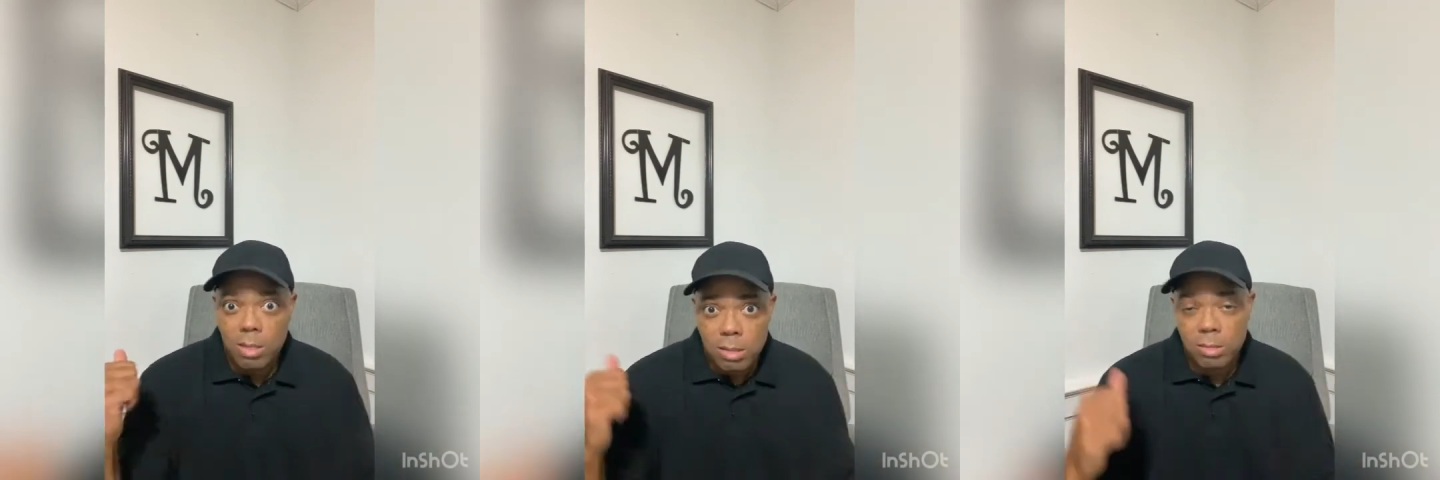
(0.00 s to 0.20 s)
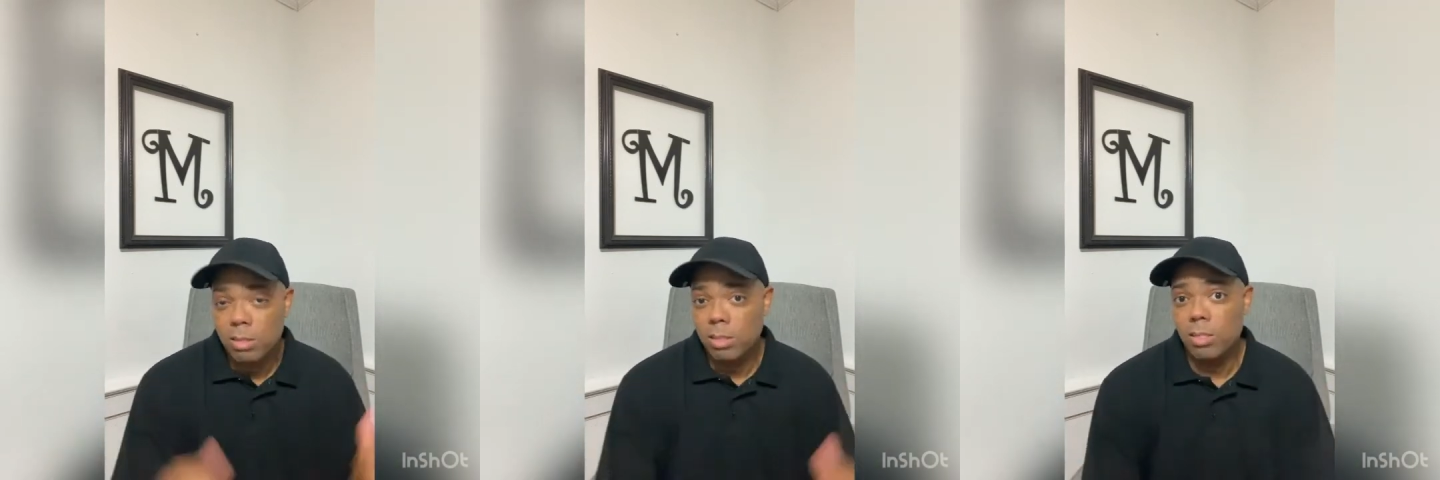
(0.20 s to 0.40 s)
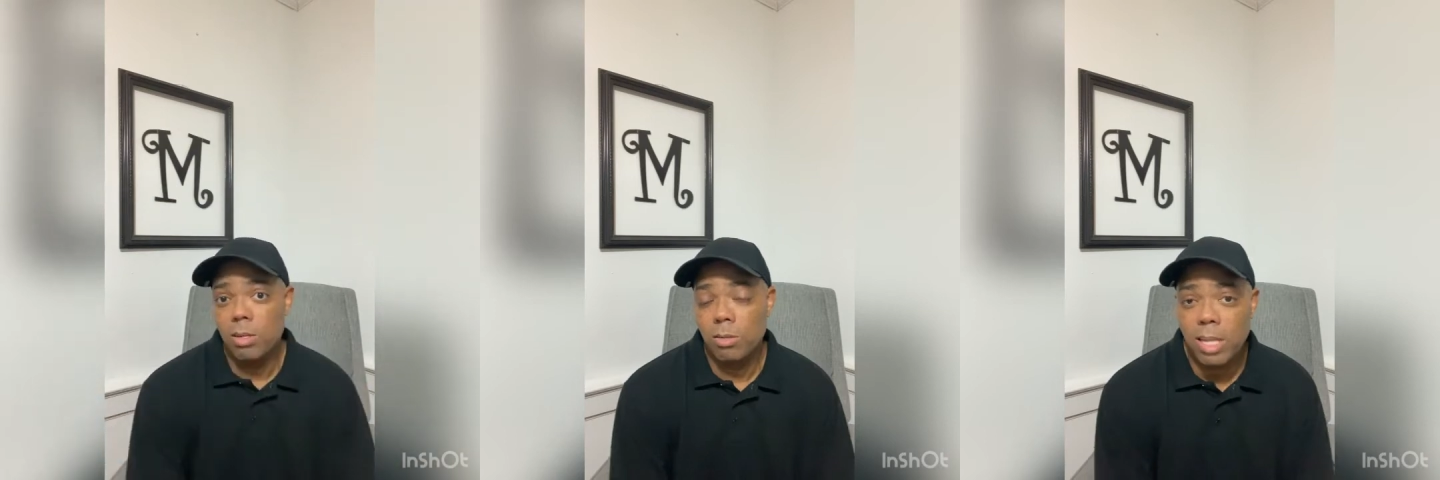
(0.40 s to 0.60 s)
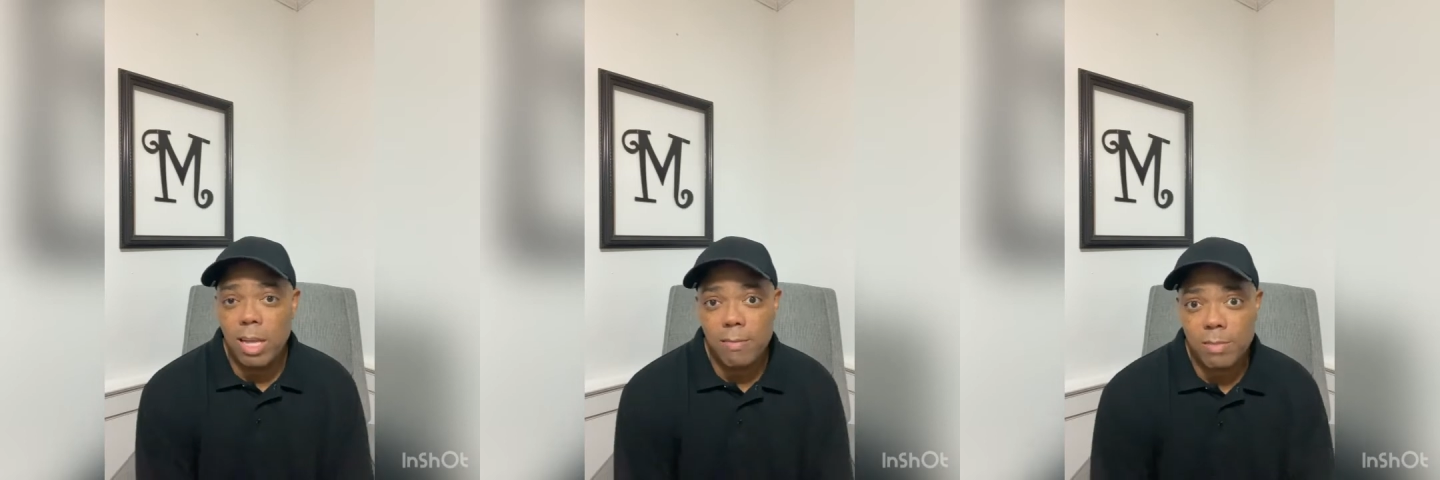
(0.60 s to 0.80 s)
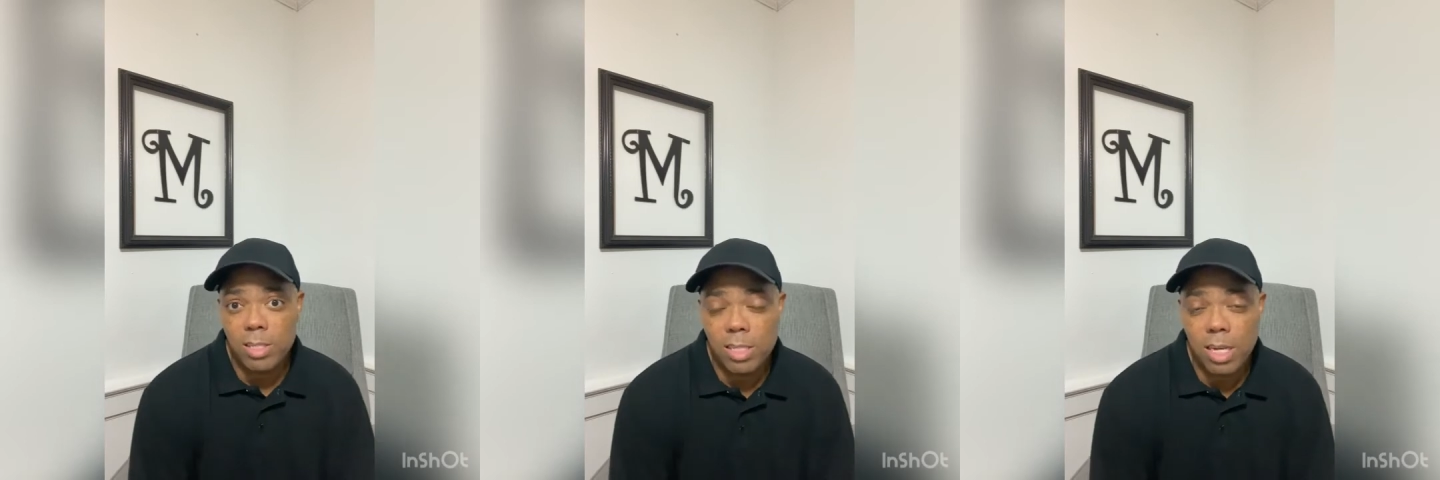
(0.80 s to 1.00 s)

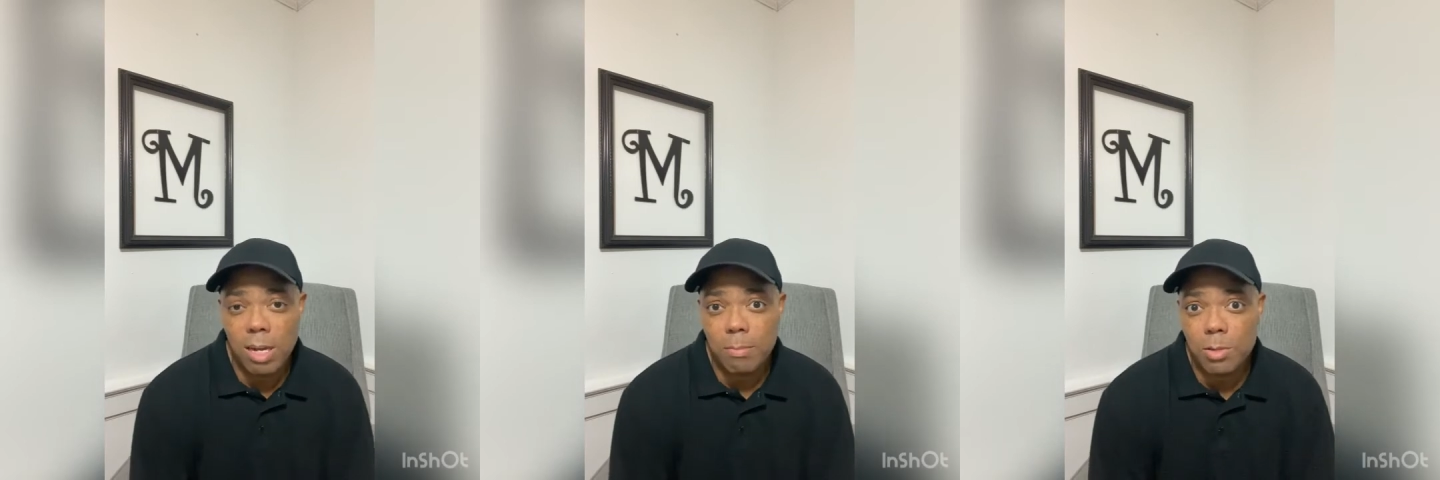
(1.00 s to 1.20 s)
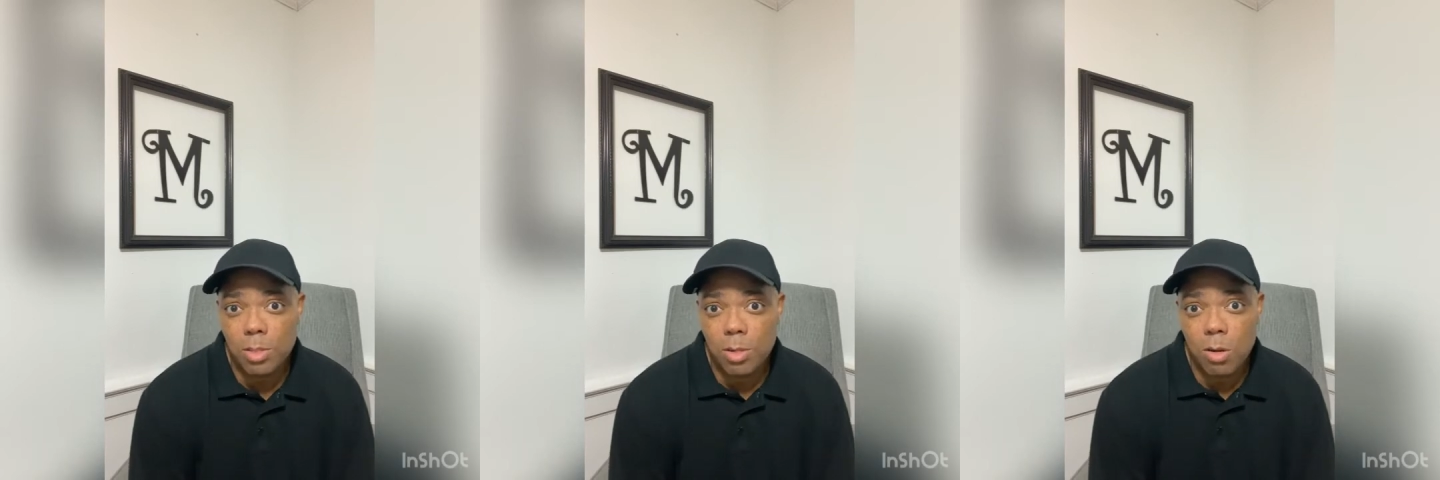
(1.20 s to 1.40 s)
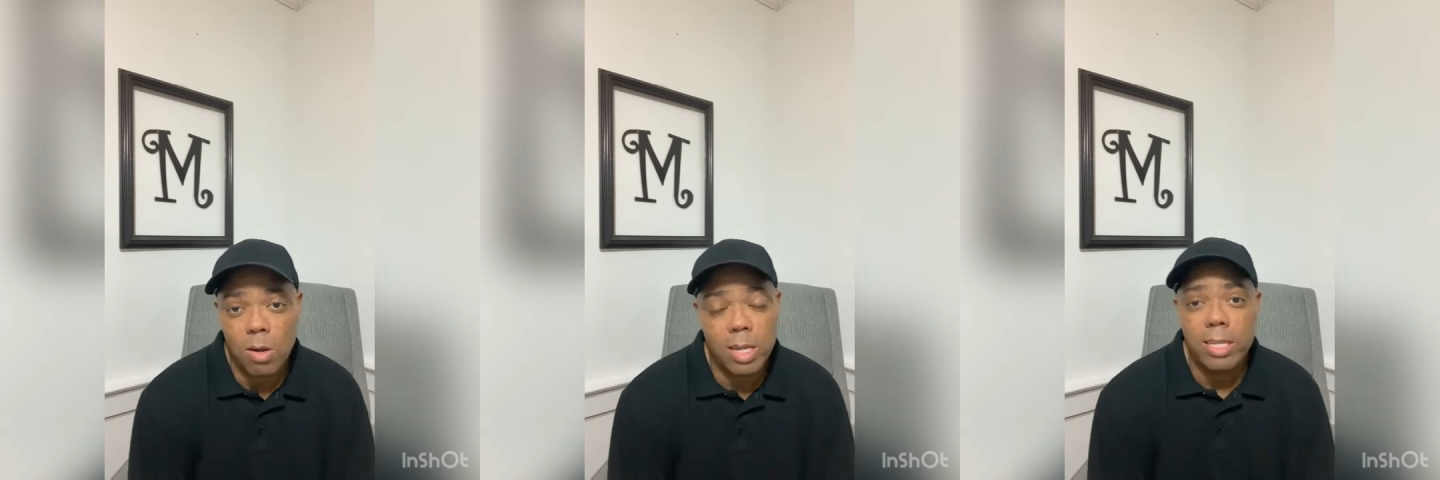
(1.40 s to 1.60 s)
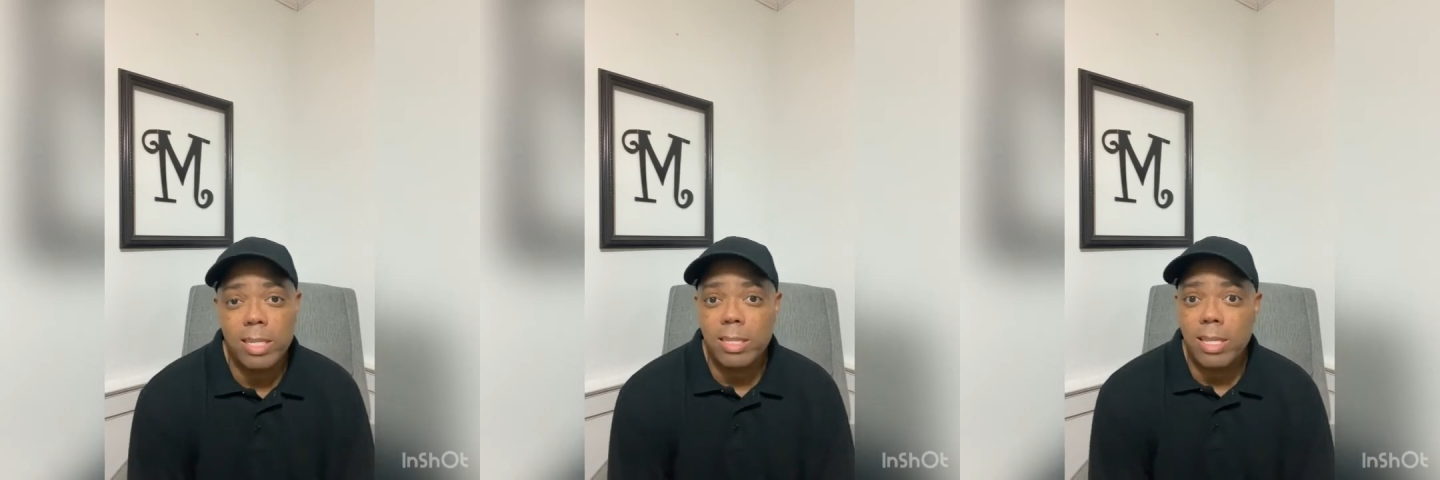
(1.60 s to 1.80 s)
left, the job was gone.